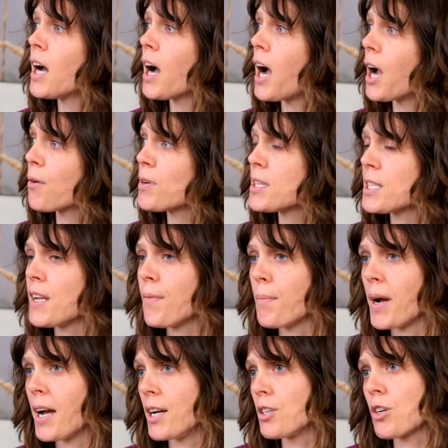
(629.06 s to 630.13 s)
I received
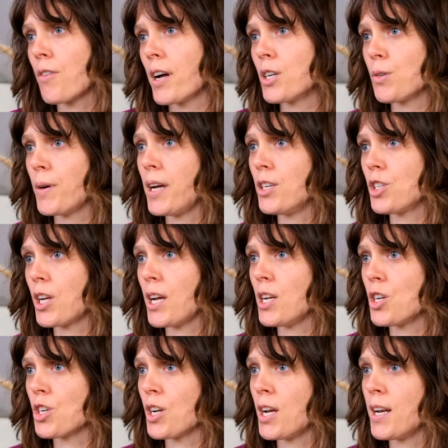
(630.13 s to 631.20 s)
my undergraduate
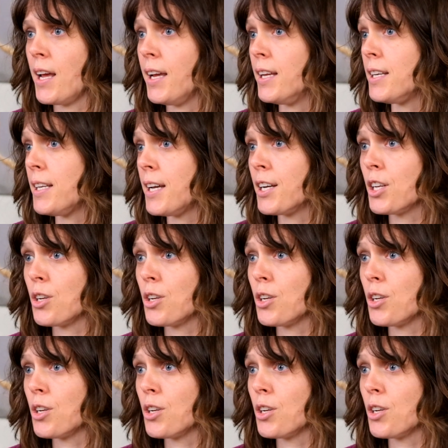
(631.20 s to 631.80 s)
education at Indiana